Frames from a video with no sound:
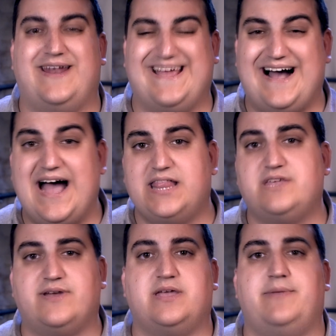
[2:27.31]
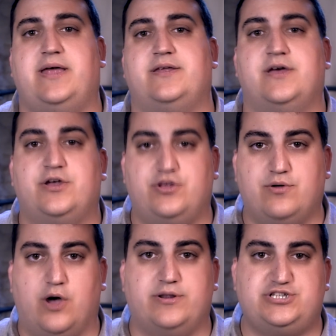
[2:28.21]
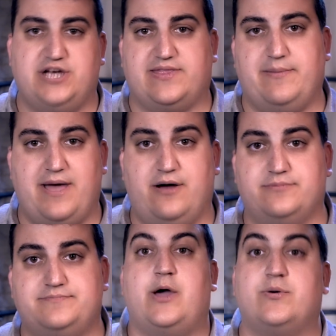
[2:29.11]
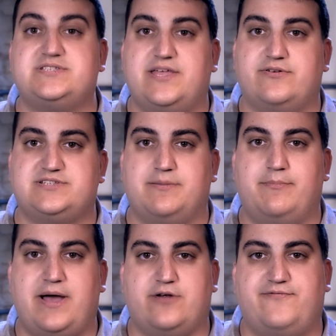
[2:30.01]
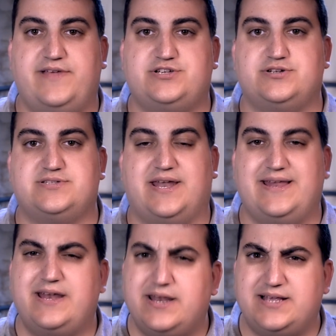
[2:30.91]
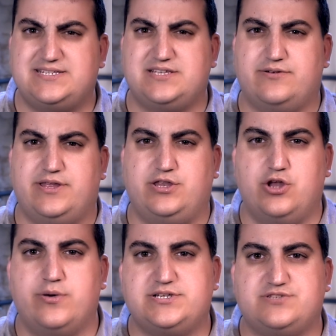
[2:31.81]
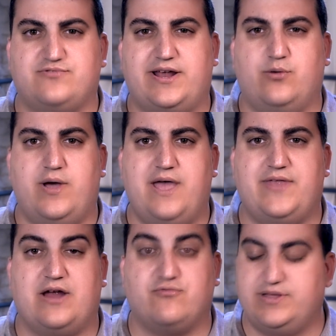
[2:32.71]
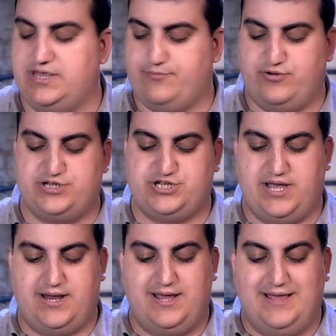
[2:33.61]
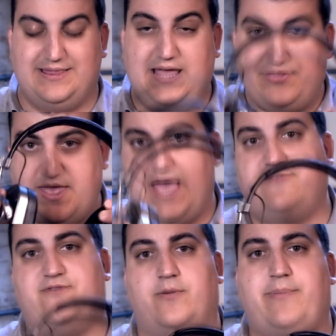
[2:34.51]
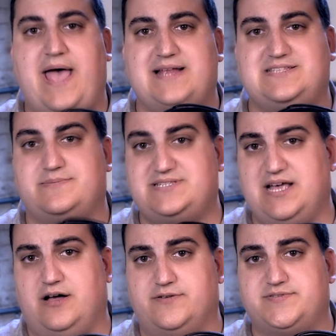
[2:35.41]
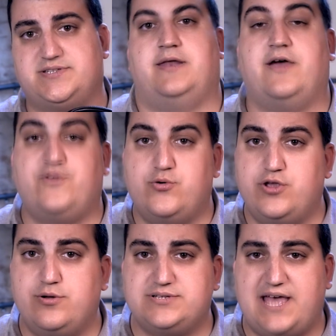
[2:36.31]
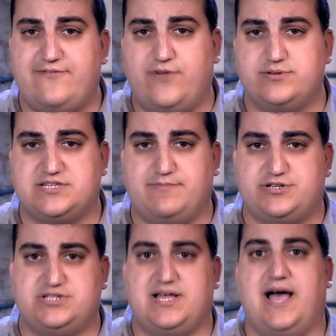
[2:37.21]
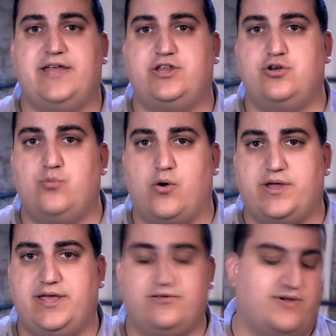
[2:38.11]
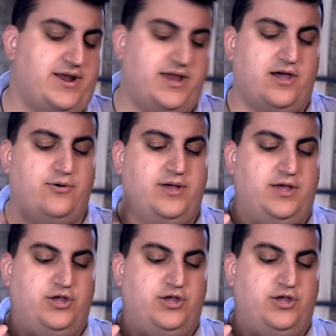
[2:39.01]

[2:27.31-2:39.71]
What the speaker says: and I highly recommend you go and check them out. Now I will say there are some minor features that I didn't necessarily notice right away that I really appreciate, like the headphone pads themselves. Now if you use headphones as much as I do working in radio,